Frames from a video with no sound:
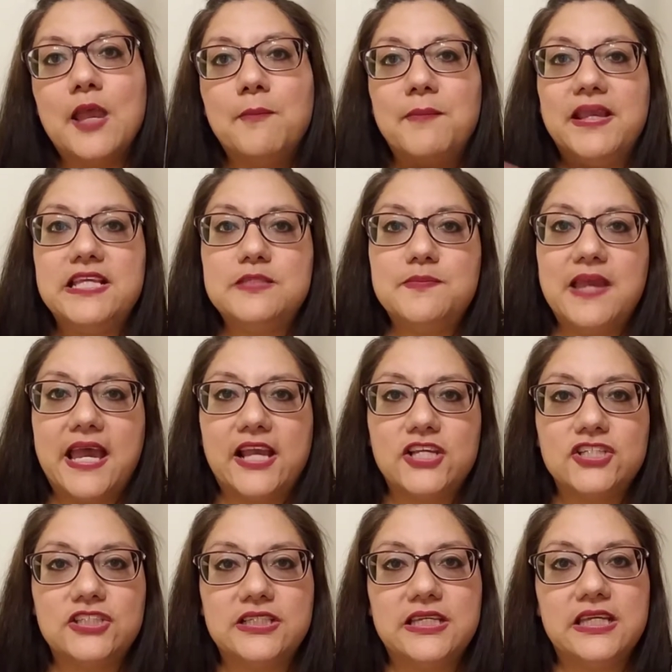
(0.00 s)
makes me
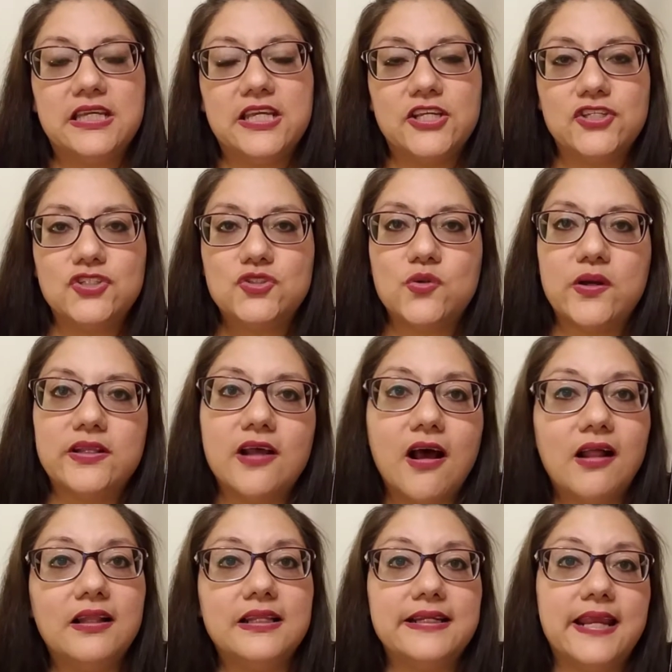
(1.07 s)
actually enjoy the
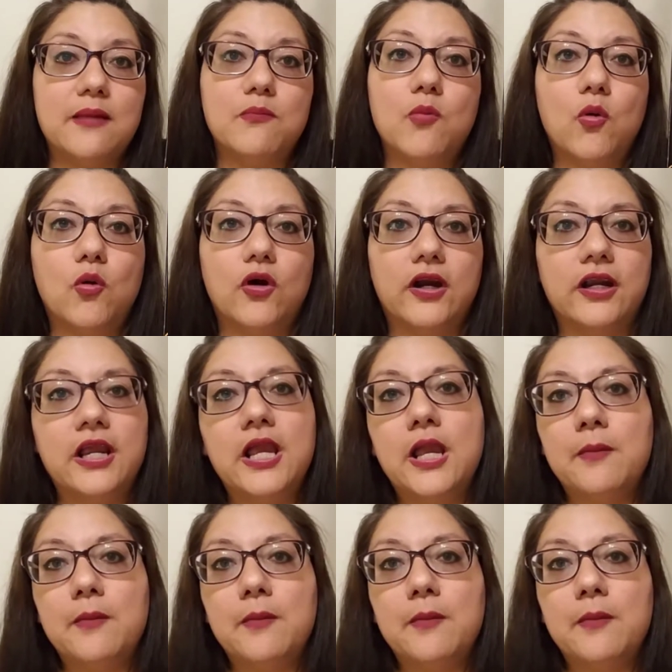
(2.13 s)
holiday more,